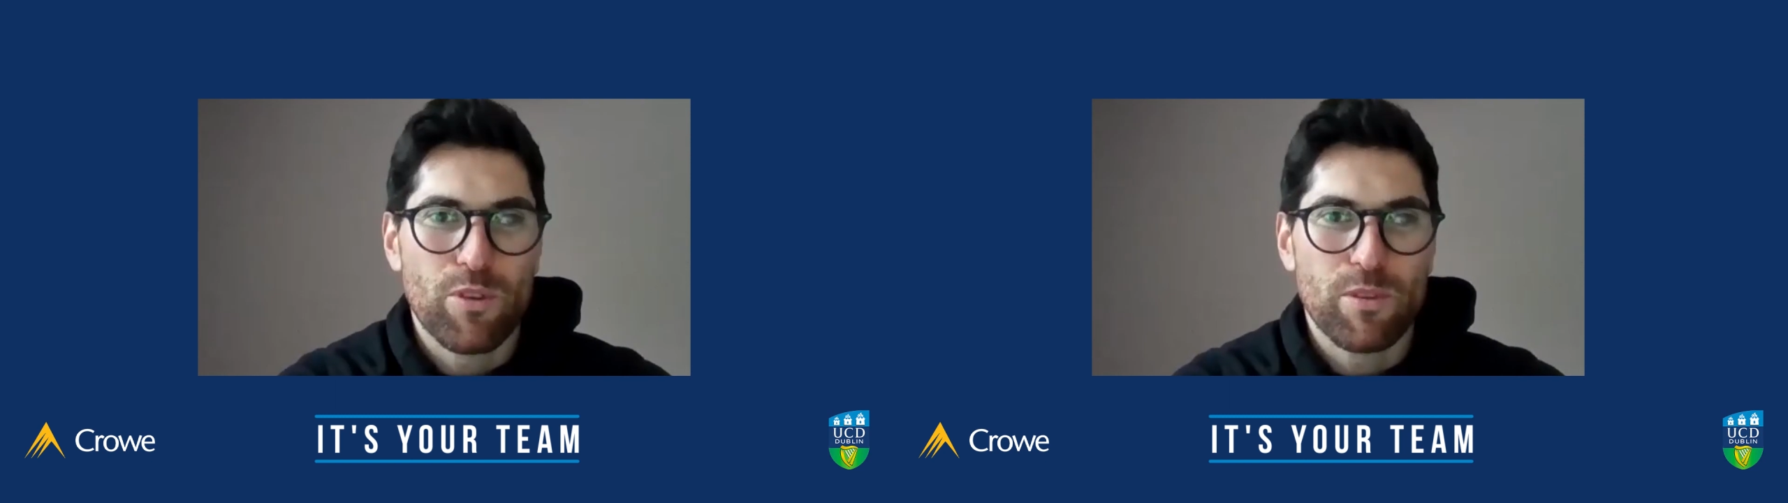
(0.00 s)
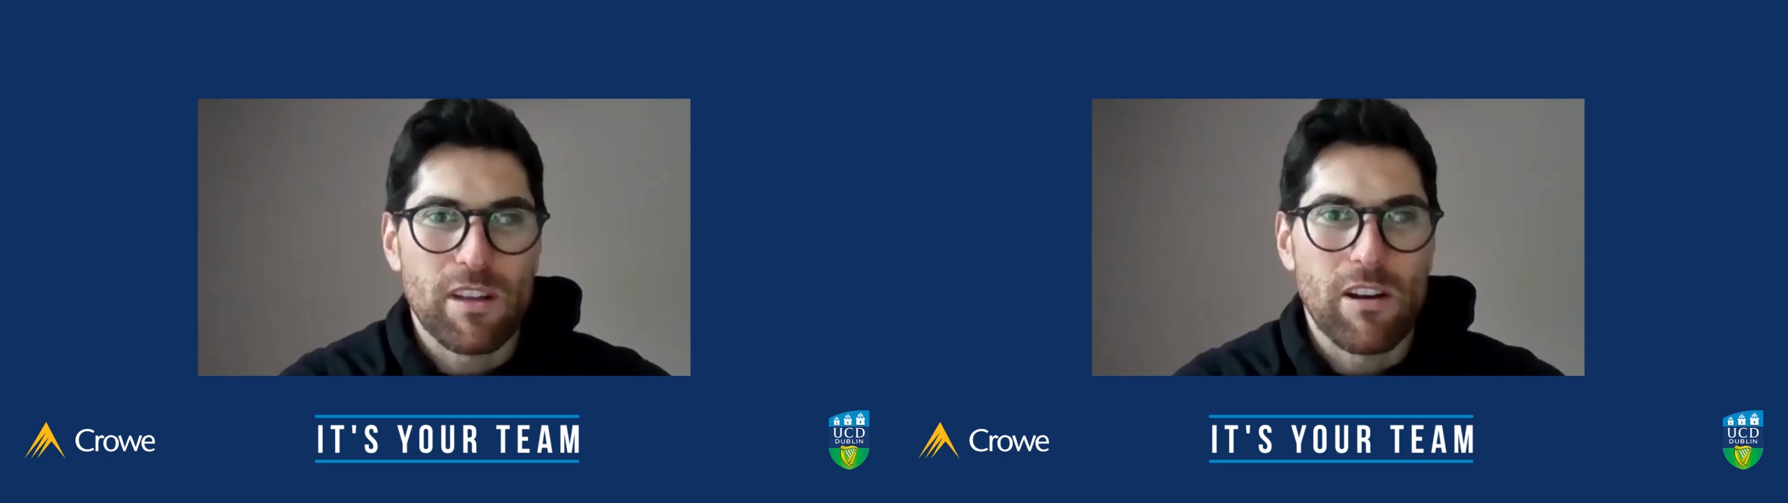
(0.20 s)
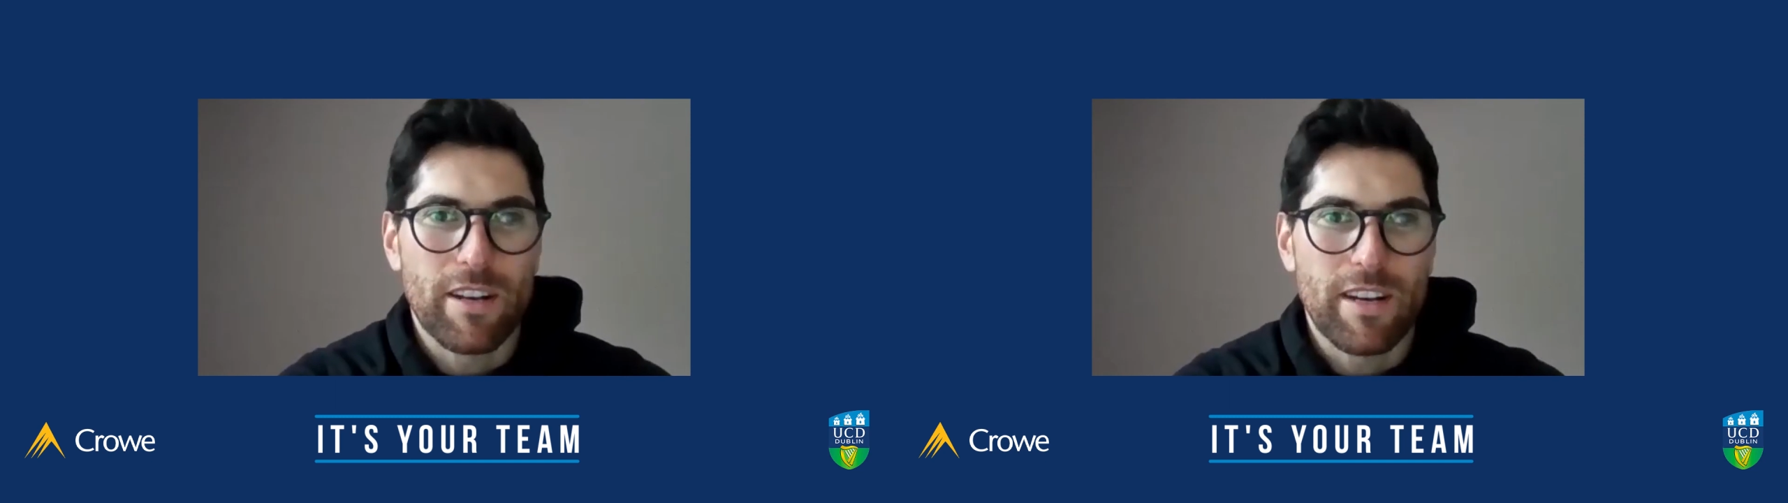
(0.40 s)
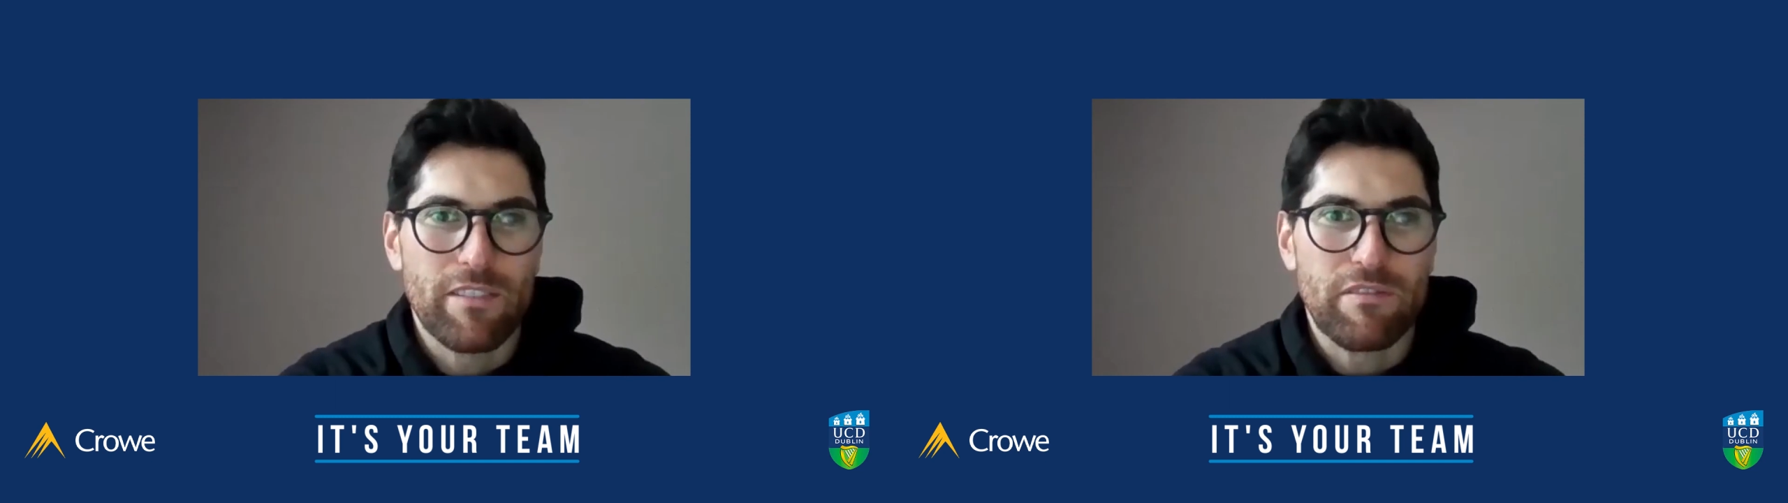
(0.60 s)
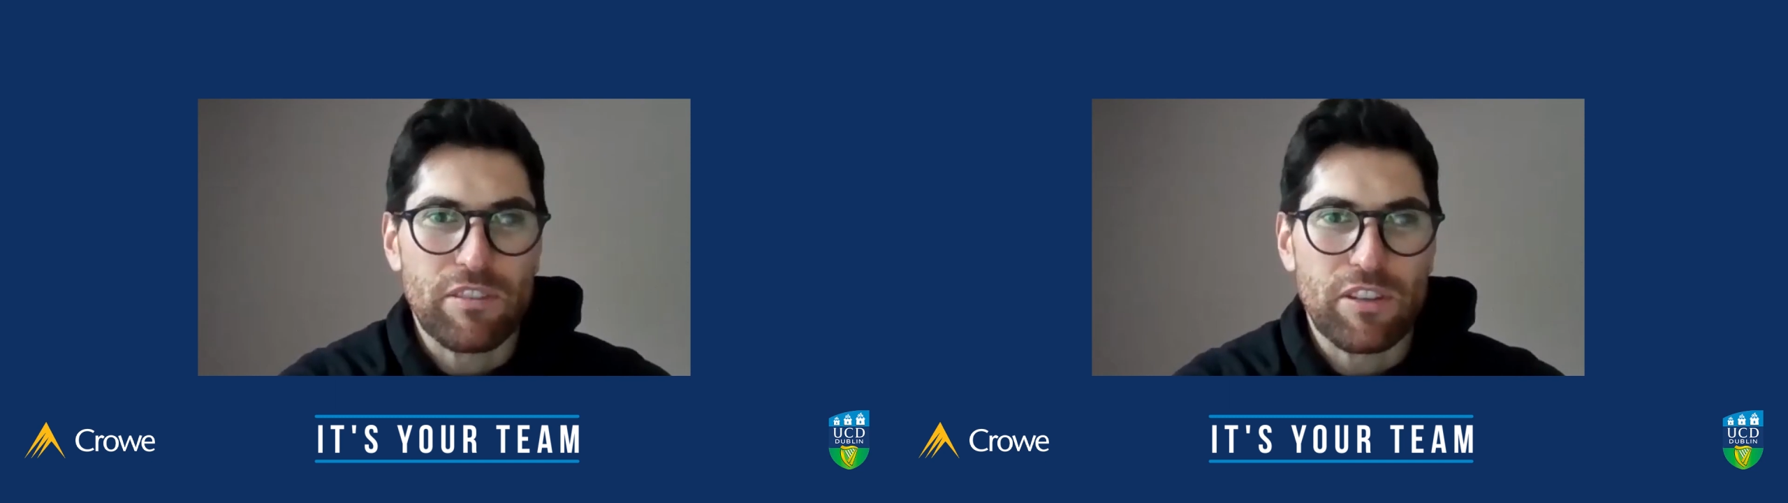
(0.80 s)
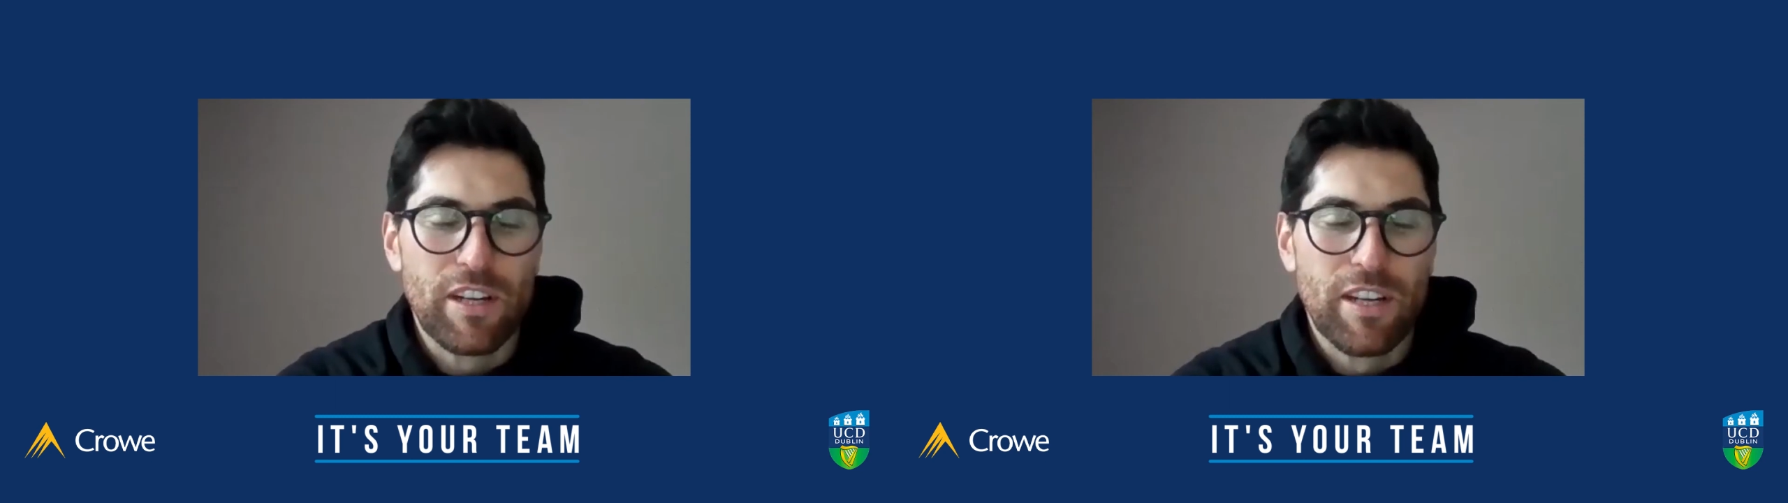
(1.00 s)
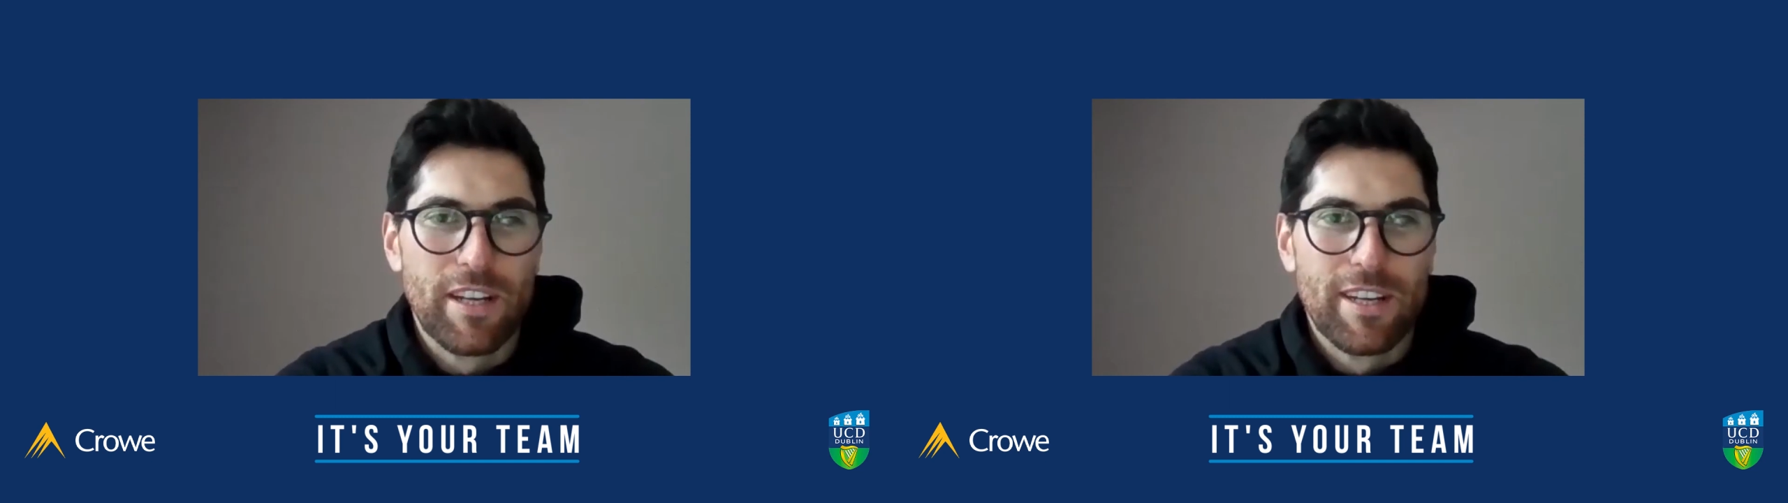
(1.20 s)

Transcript: you were talking out for